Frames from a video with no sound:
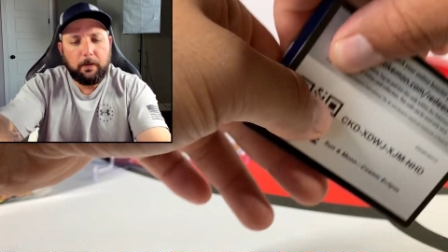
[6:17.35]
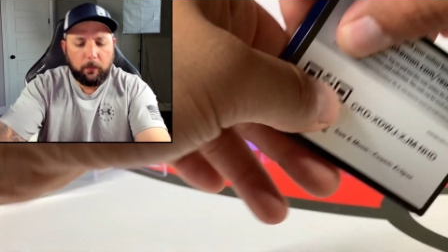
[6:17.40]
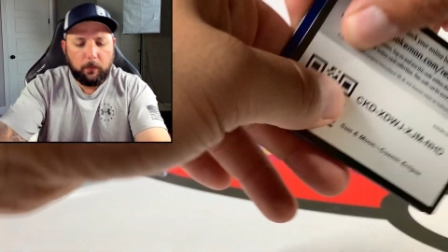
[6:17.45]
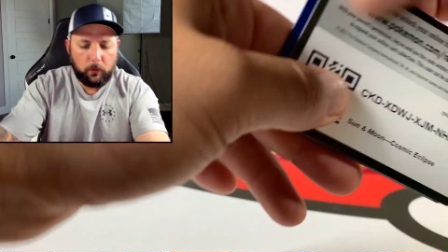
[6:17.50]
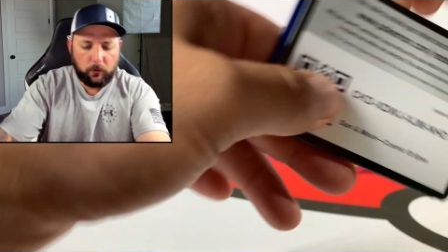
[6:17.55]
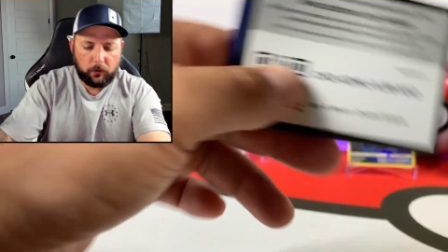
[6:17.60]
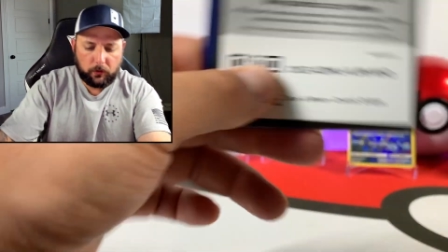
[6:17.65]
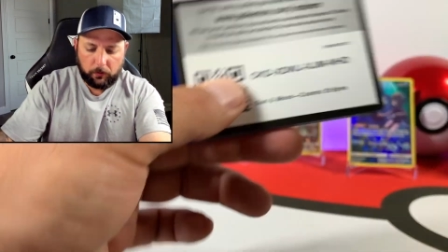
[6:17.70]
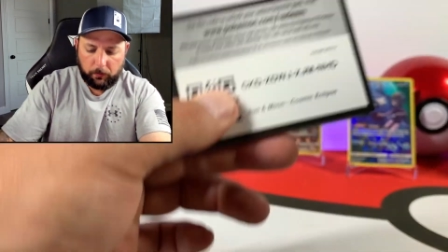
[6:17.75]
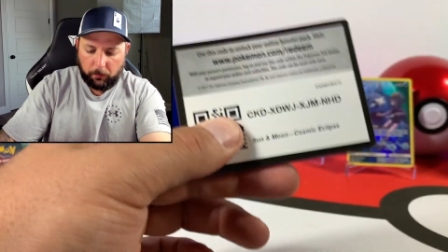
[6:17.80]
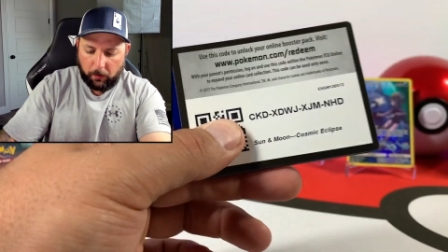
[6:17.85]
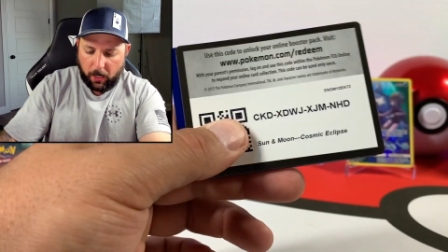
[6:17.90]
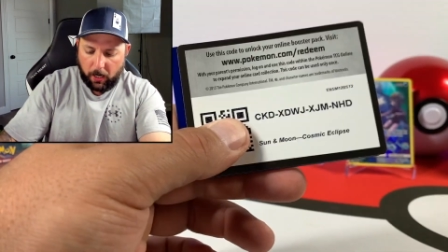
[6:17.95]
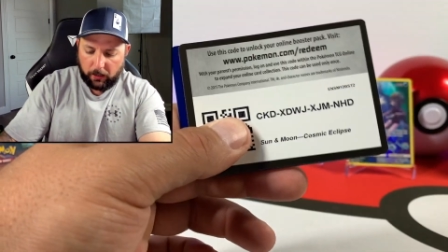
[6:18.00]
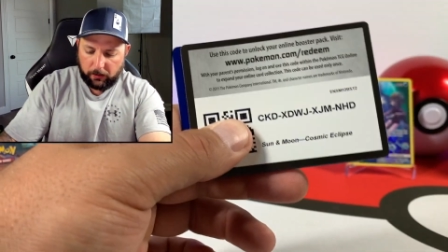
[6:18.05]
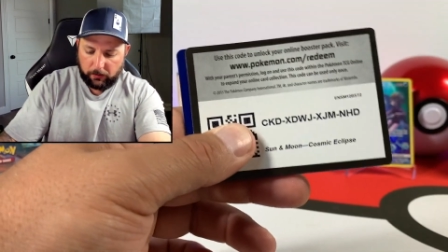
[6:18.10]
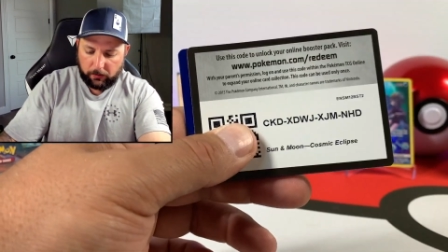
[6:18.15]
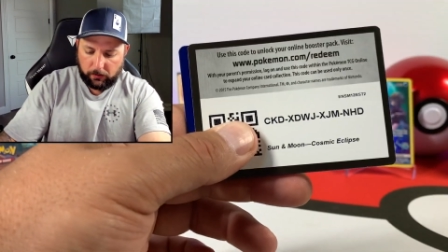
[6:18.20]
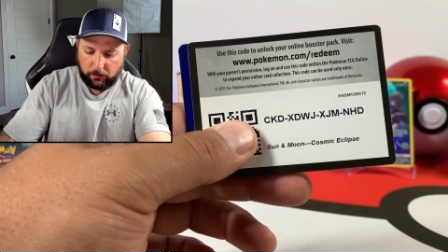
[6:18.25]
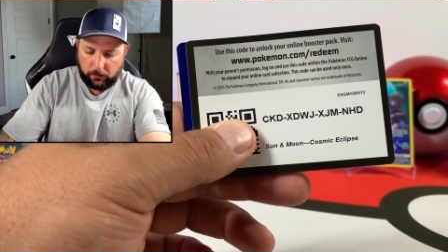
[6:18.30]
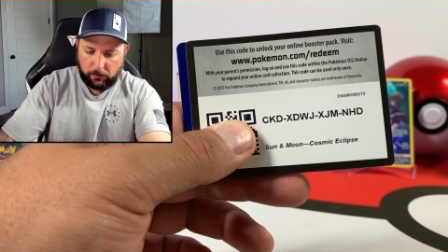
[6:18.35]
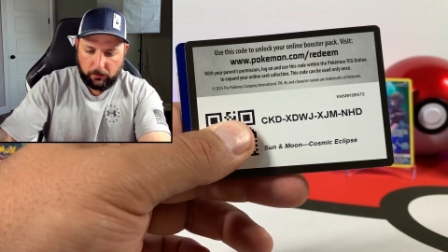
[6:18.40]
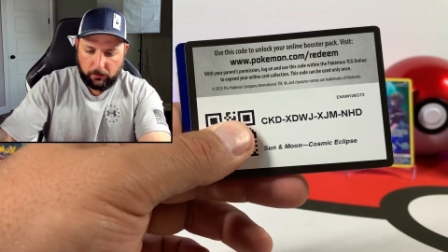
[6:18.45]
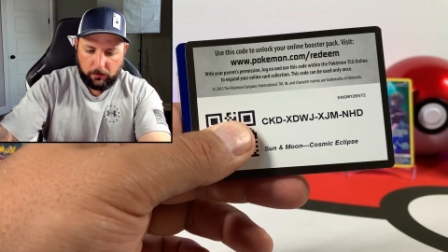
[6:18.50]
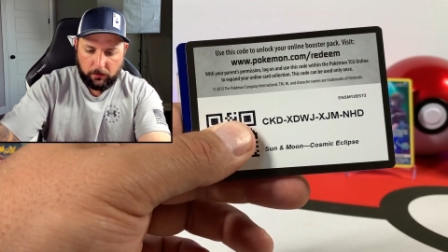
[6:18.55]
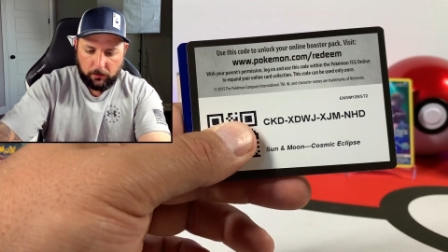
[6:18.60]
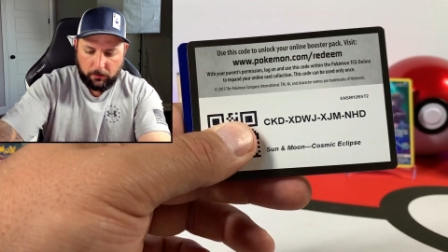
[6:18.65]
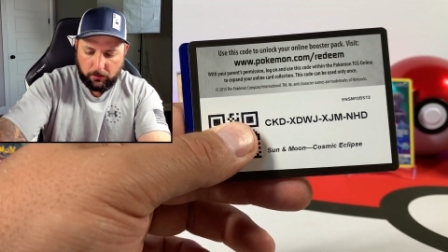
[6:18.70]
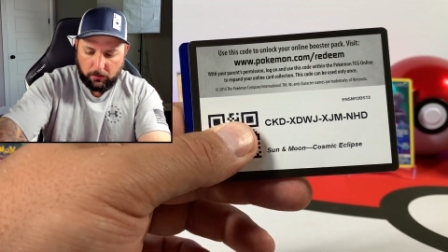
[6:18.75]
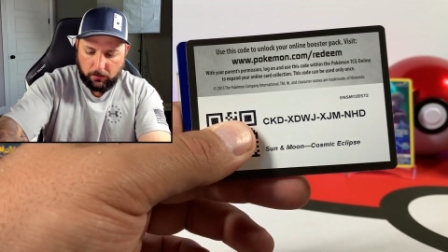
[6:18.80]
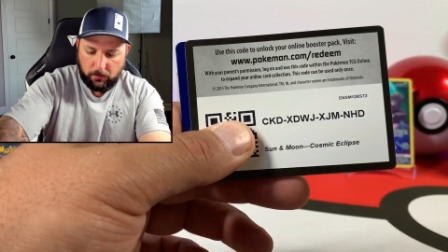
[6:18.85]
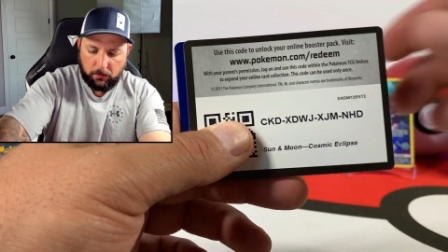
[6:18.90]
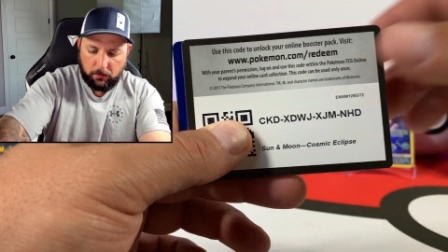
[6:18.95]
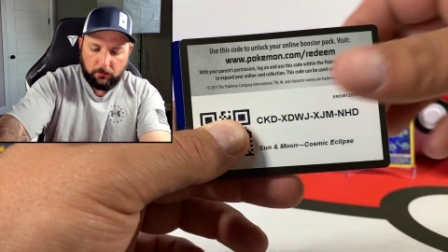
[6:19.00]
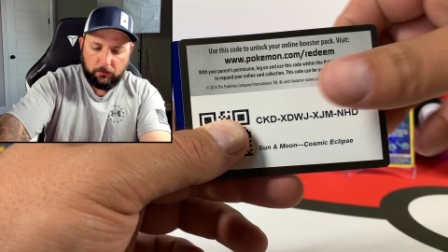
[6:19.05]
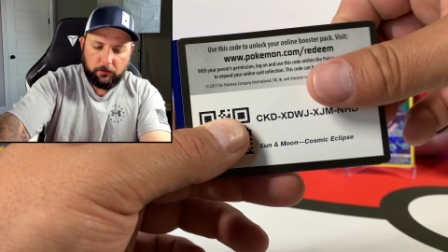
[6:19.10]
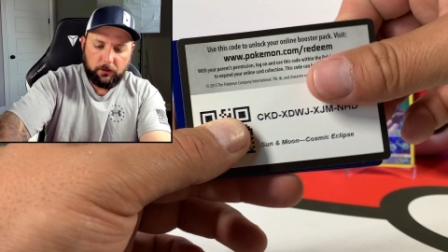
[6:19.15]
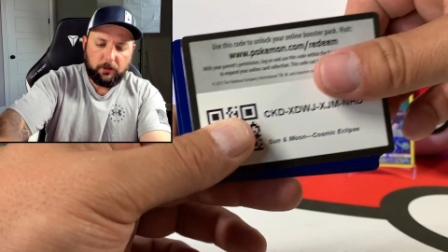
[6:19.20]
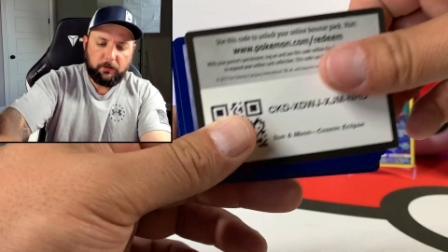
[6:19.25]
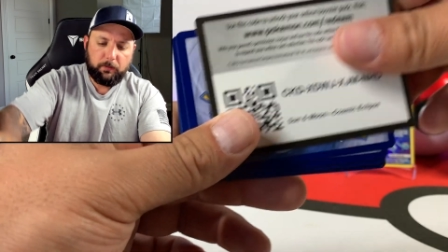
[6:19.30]
booster box,
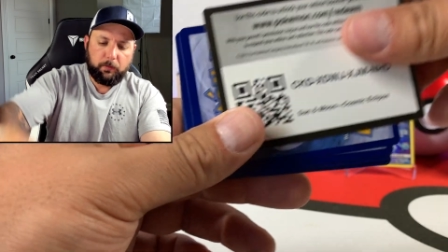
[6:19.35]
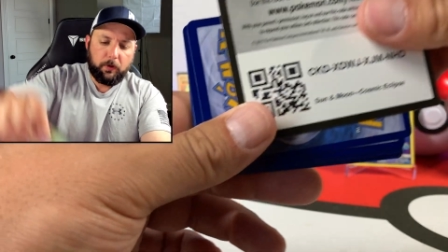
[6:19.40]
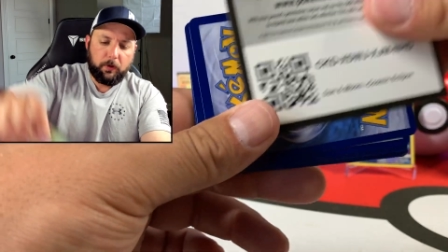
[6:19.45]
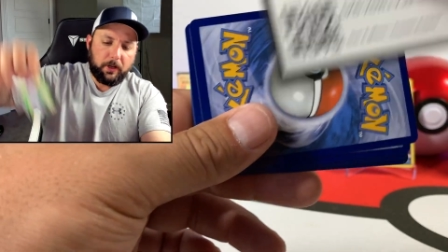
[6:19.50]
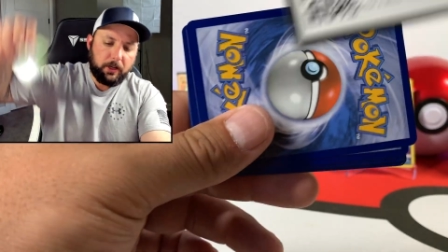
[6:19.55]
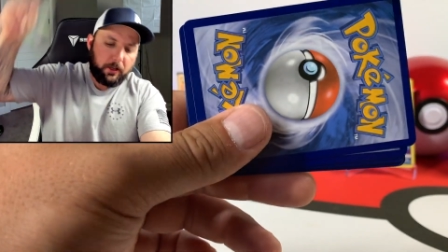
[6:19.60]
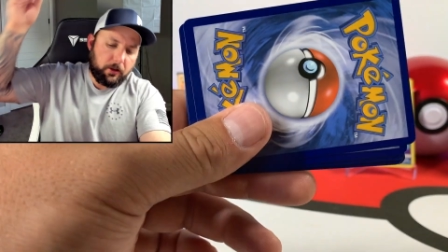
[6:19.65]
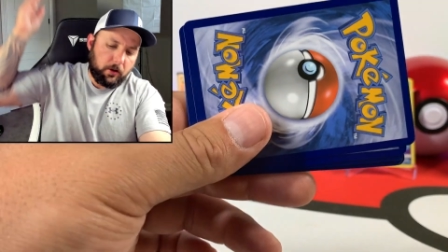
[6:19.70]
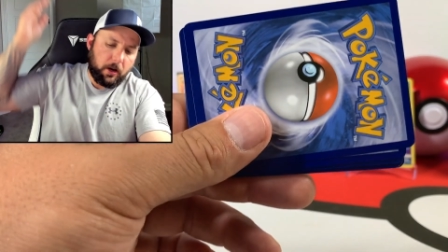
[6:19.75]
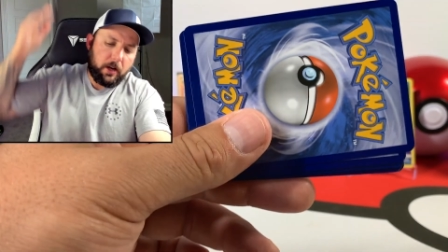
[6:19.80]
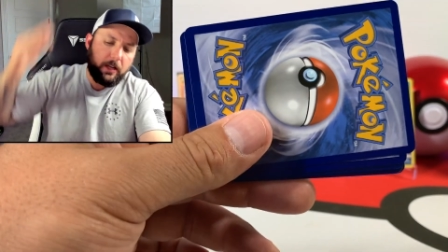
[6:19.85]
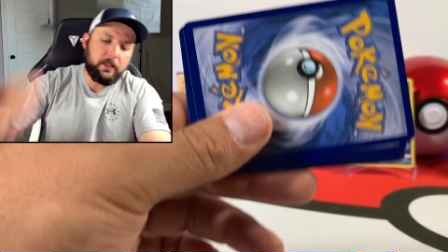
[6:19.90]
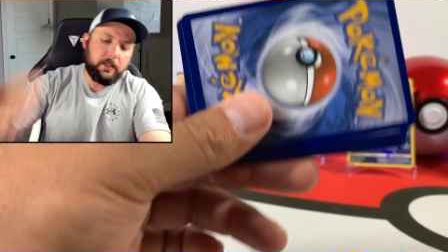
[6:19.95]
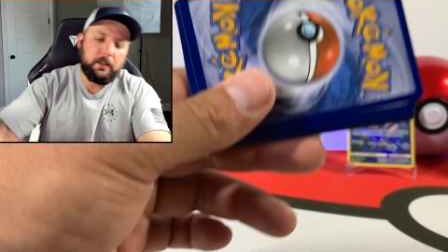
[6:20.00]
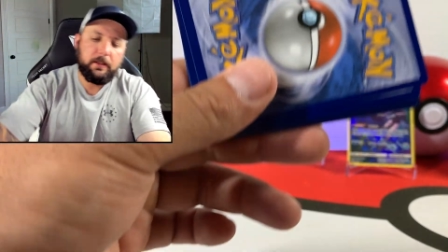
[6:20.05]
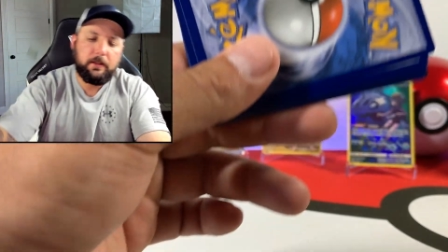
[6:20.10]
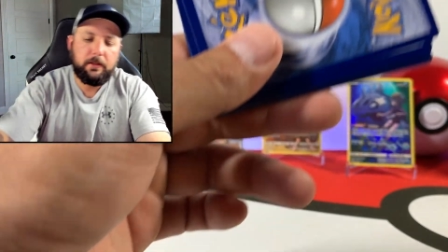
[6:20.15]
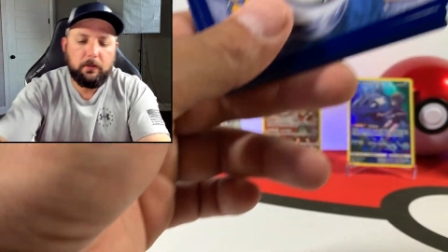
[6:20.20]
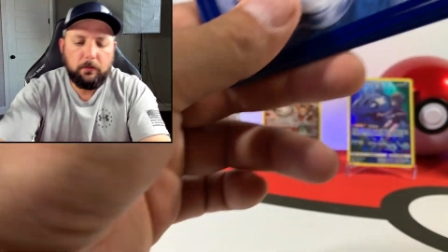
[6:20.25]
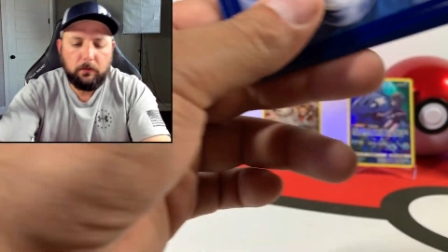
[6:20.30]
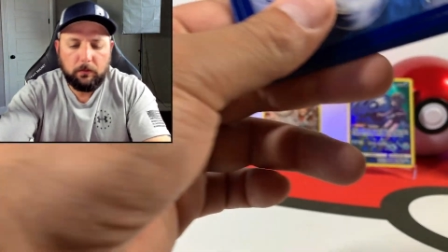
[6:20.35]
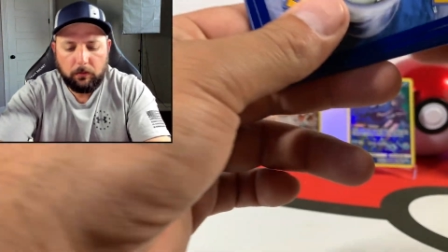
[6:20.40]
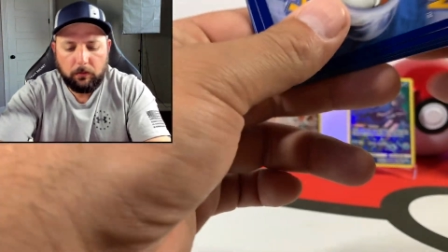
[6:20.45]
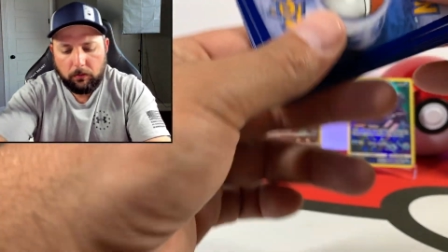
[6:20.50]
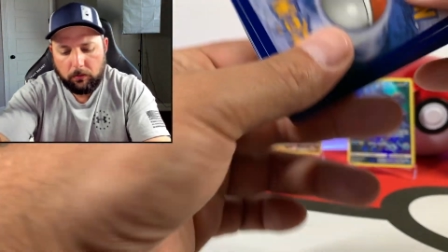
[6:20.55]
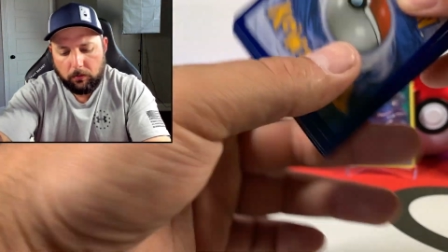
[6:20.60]
which is pretty crazy too.